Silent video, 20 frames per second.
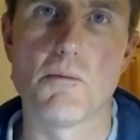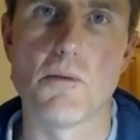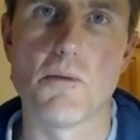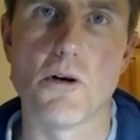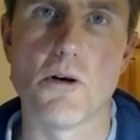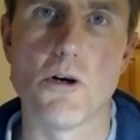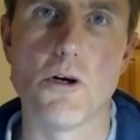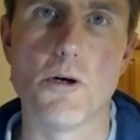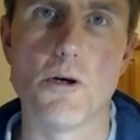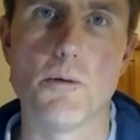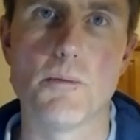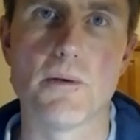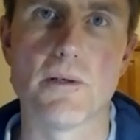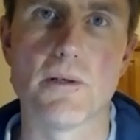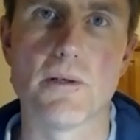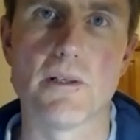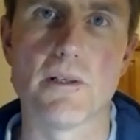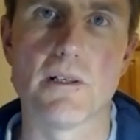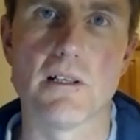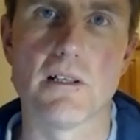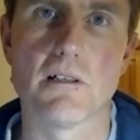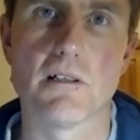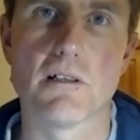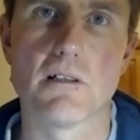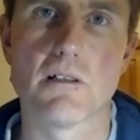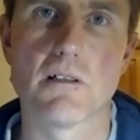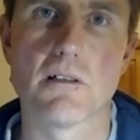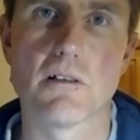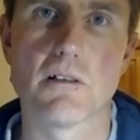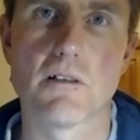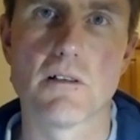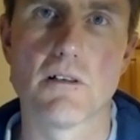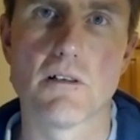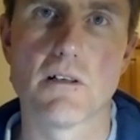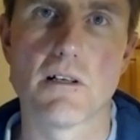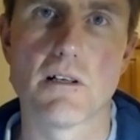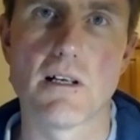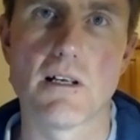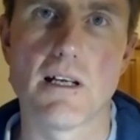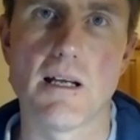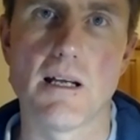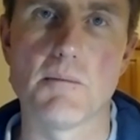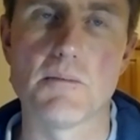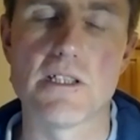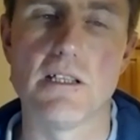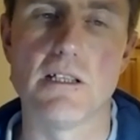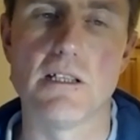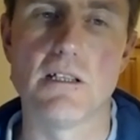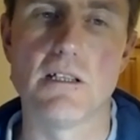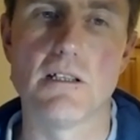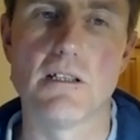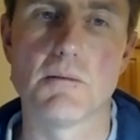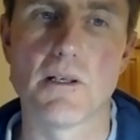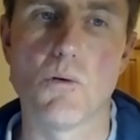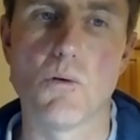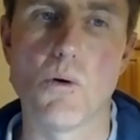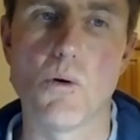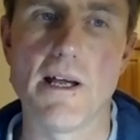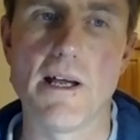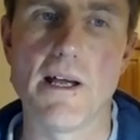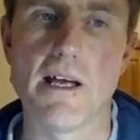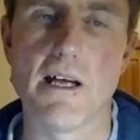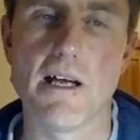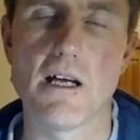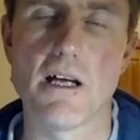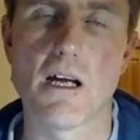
open, empty, but aware.